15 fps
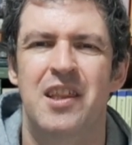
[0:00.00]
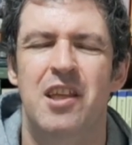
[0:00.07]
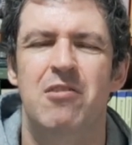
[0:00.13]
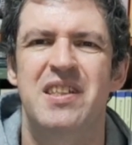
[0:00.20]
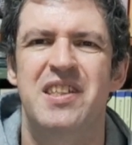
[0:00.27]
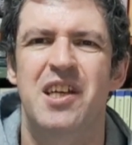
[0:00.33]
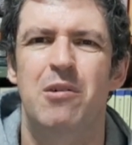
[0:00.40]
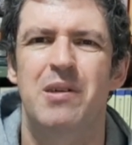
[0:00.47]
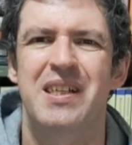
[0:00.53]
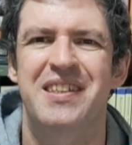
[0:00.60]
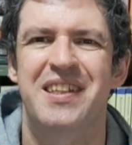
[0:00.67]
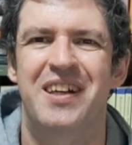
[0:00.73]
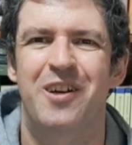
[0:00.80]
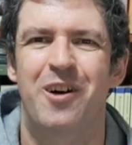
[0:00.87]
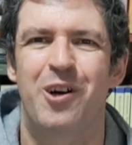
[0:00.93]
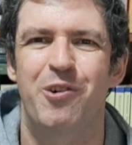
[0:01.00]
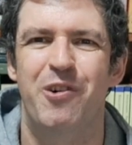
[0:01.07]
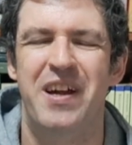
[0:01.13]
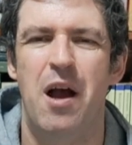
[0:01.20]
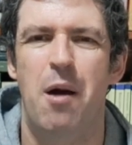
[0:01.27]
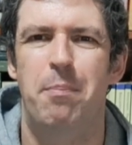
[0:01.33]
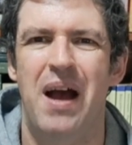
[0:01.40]
The result is that
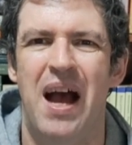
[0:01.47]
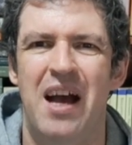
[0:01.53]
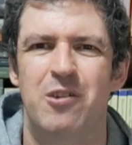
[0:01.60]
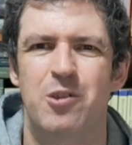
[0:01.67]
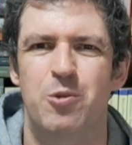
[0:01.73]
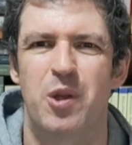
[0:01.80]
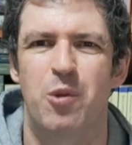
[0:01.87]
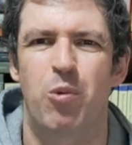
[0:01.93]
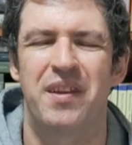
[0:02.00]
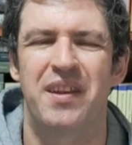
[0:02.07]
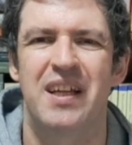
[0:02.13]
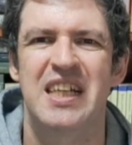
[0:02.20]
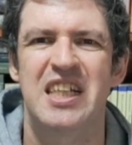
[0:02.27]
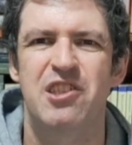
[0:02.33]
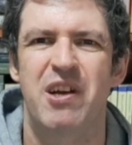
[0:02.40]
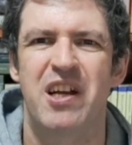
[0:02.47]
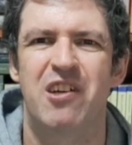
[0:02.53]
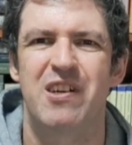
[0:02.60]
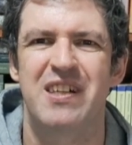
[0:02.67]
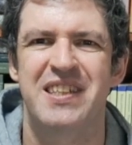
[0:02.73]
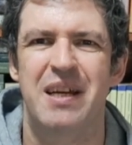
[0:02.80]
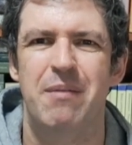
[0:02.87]
Concrete abounds with what the literary
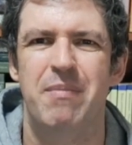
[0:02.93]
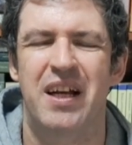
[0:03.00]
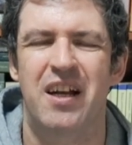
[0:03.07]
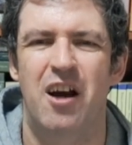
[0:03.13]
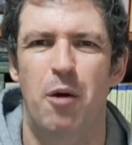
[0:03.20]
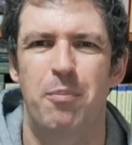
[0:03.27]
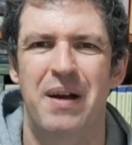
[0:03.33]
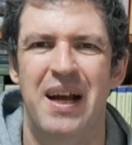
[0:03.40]
critic Mikhail